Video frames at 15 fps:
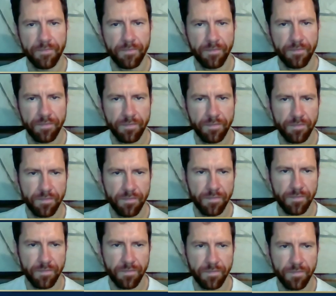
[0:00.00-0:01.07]

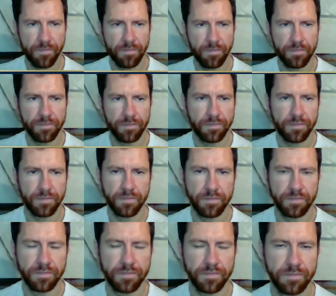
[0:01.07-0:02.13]
is
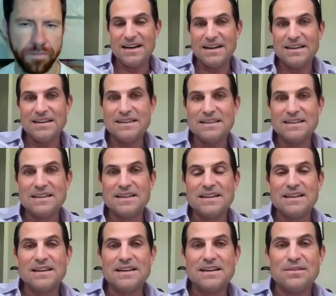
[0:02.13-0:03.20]
uh,
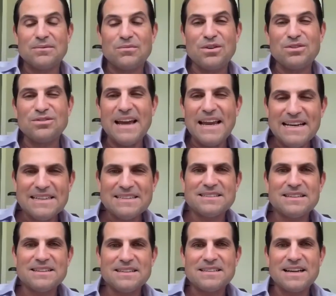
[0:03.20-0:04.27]
related
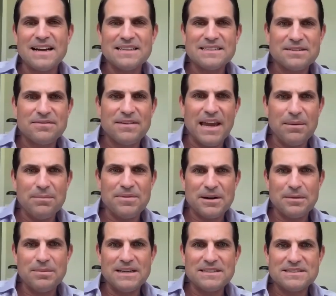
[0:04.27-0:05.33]
to the science of game
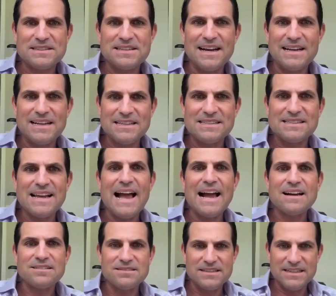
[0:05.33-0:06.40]
theory, but it's not
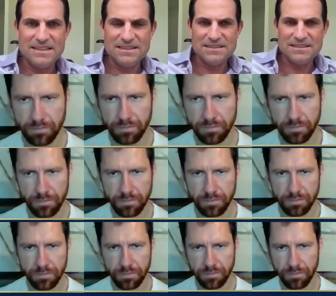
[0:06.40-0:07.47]
exactly the
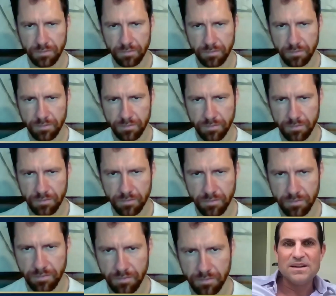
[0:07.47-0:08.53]
science of game
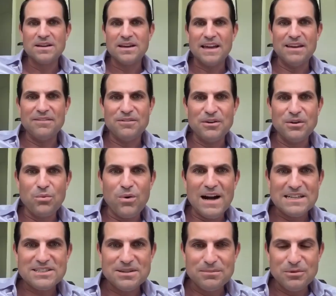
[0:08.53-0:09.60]
theory. If you
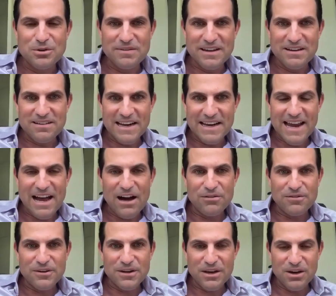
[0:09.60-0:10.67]
watch a movie like
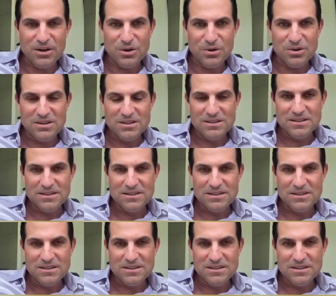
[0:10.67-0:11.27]
AlphaGo